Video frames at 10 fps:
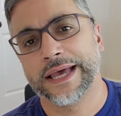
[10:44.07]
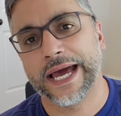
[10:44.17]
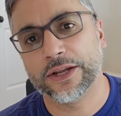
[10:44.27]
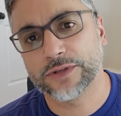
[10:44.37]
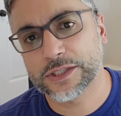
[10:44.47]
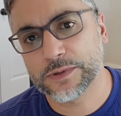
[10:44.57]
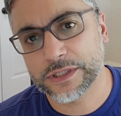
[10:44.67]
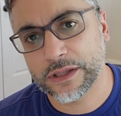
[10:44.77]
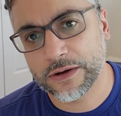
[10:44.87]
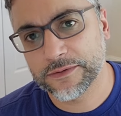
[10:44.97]
I know this was
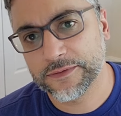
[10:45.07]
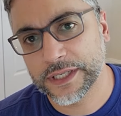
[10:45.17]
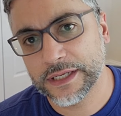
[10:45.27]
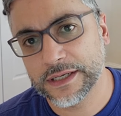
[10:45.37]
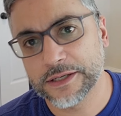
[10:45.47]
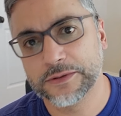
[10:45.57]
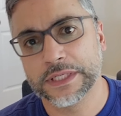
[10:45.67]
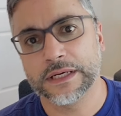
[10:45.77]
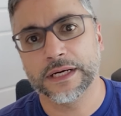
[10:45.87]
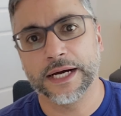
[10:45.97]
a long video,
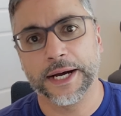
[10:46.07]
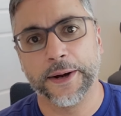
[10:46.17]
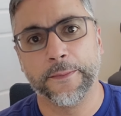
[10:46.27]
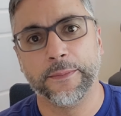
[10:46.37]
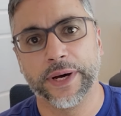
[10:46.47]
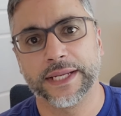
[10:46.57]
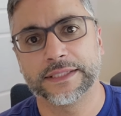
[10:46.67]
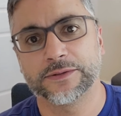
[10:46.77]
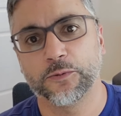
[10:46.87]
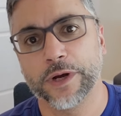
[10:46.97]
but
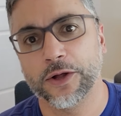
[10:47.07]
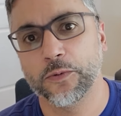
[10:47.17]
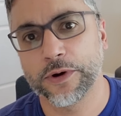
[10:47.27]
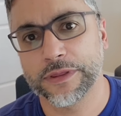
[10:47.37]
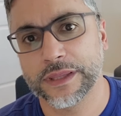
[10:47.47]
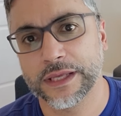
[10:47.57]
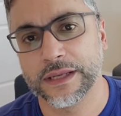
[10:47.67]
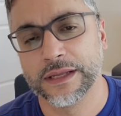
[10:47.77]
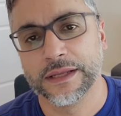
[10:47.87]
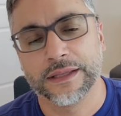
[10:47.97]
it's well worth
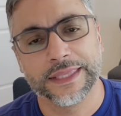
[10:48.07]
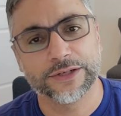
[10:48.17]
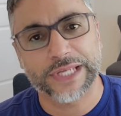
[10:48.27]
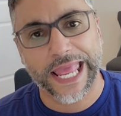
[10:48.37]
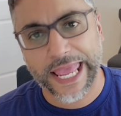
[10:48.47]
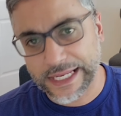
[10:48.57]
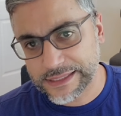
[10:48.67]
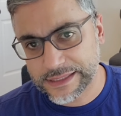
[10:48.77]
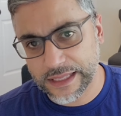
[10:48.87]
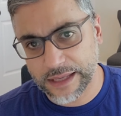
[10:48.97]
it. There's 8
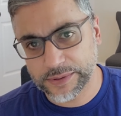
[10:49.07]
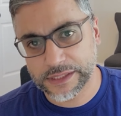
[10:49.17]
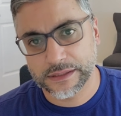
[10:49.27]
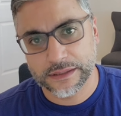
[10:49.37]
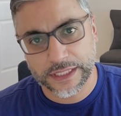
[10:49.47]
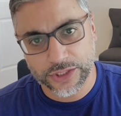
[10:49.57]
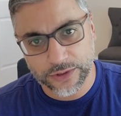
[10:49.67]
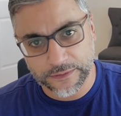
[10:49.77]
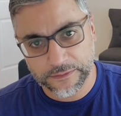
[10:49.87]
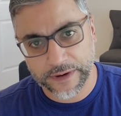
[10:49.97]
steps that you
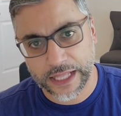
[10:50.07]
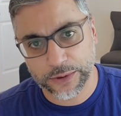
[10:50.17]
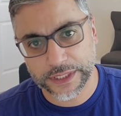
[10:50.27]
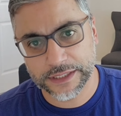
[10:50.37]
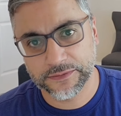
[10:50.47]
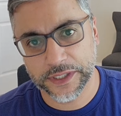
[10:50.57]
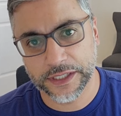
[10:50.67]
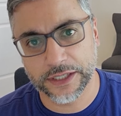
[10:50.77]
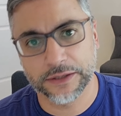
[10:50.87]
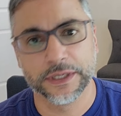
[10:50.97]
can follow in this
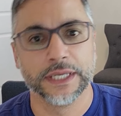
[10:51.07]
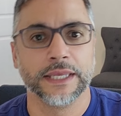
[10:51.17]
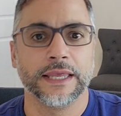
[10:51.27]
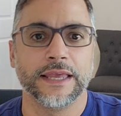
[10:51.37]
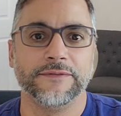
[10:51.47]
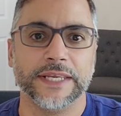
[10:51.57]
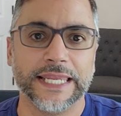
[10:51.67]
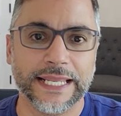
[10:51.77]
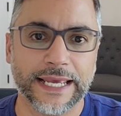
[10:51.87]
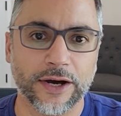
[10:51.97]
video. If you
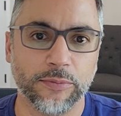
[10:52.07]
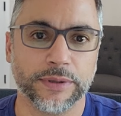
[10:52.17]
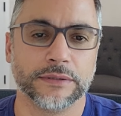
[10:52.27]
need help,